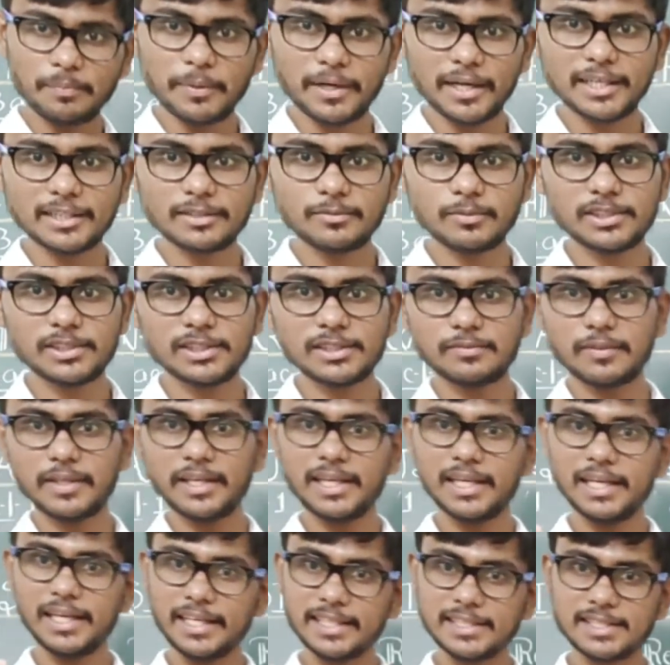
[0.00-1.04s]
path which is
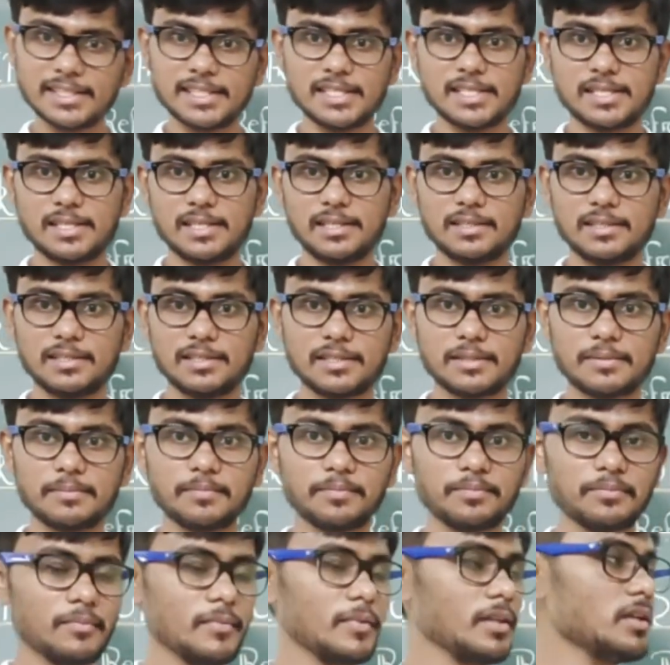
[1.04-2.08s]
very least distance.
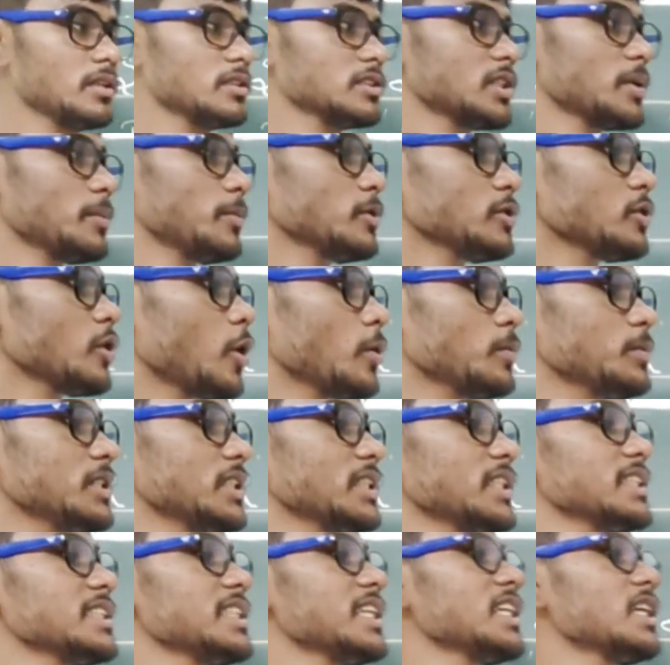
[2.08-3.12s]
Suppose the
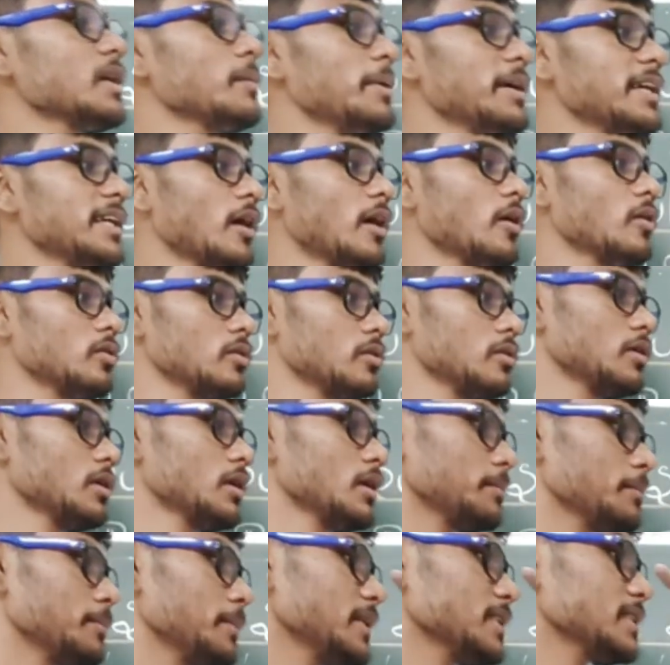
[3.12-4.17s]
object is a little bit
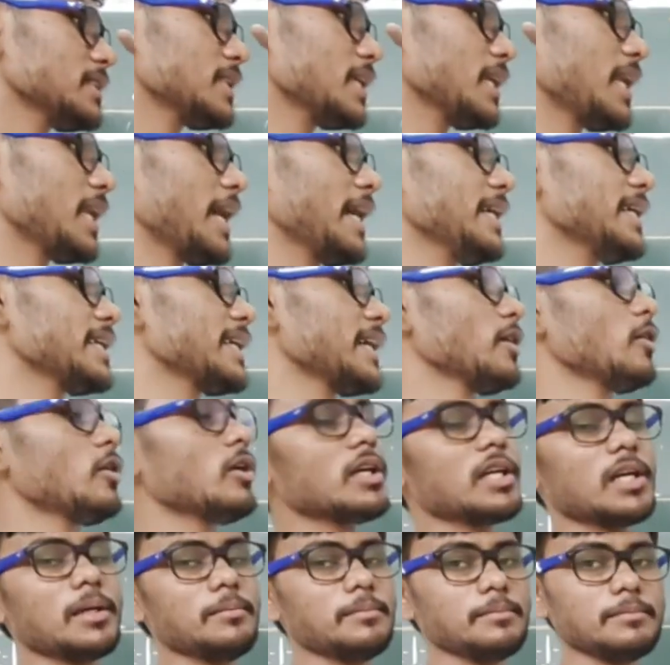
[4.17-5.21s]
down, means the light
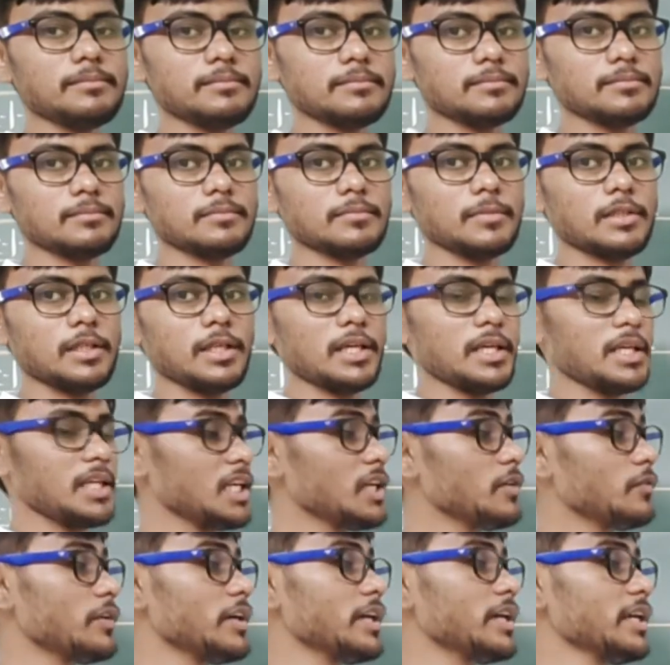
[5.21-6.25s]
cannot come.
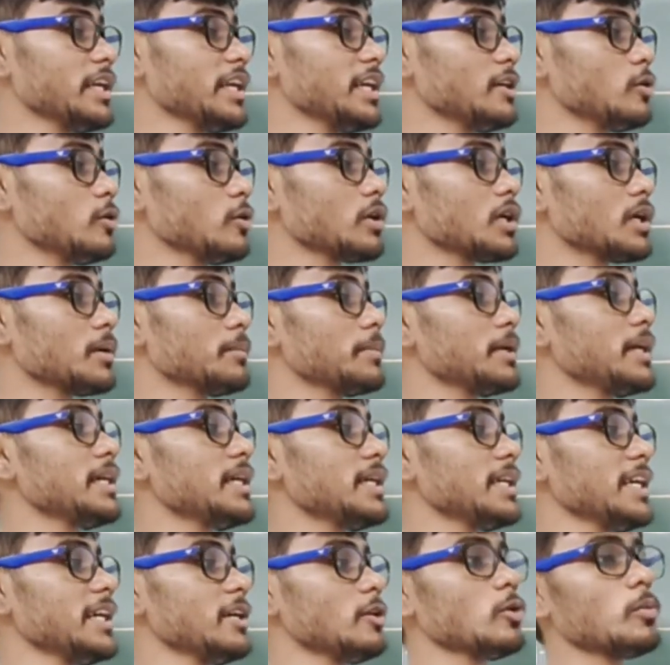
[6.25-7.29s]
If it need to come,
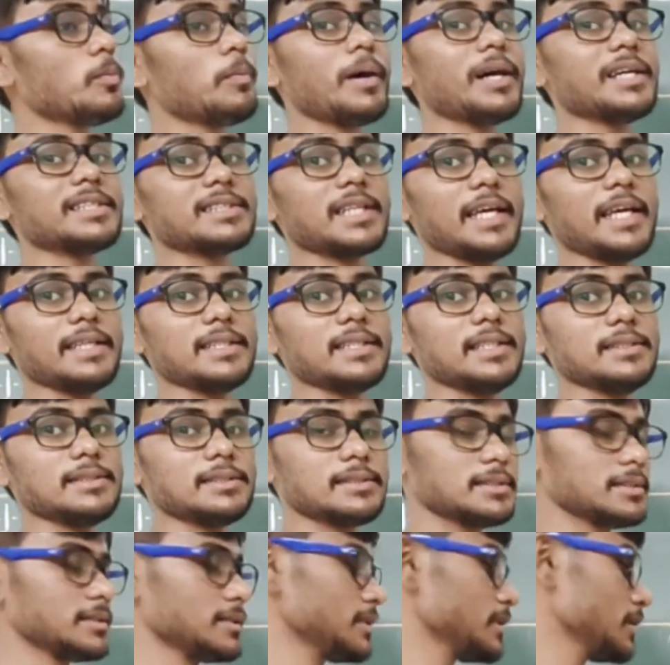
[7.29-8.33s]
it need to pass like
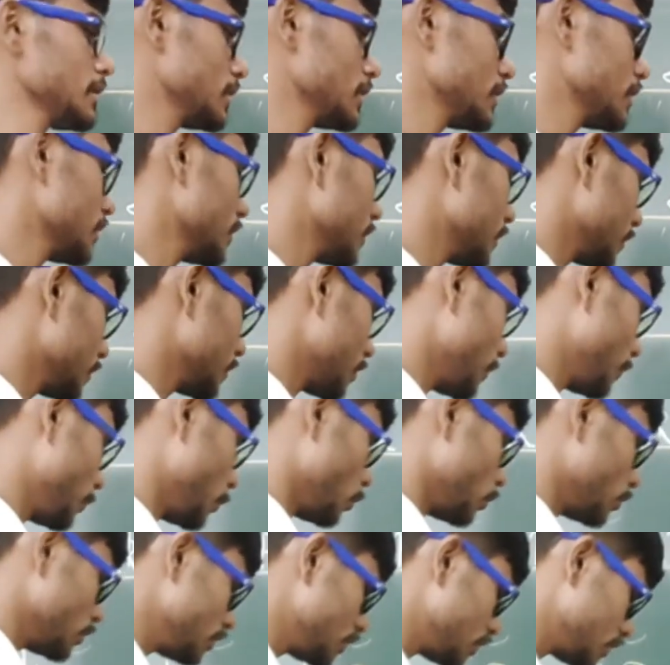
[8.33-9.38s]
this.
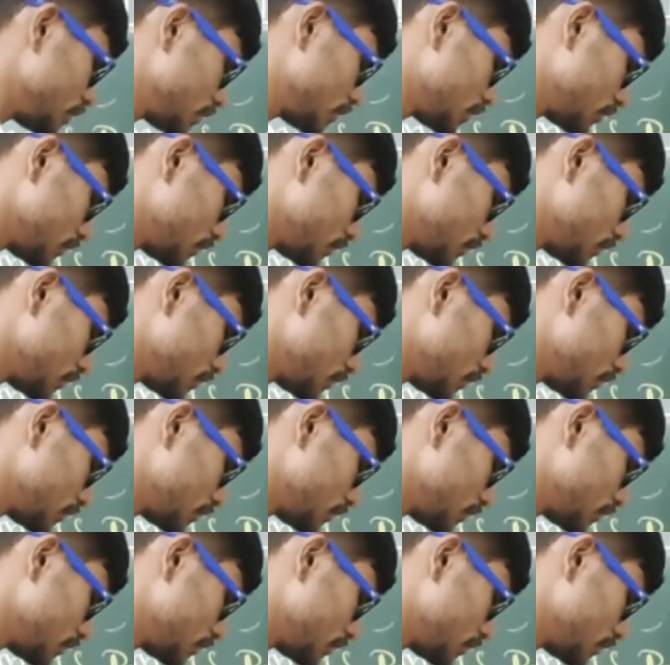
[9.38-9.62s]
Suppose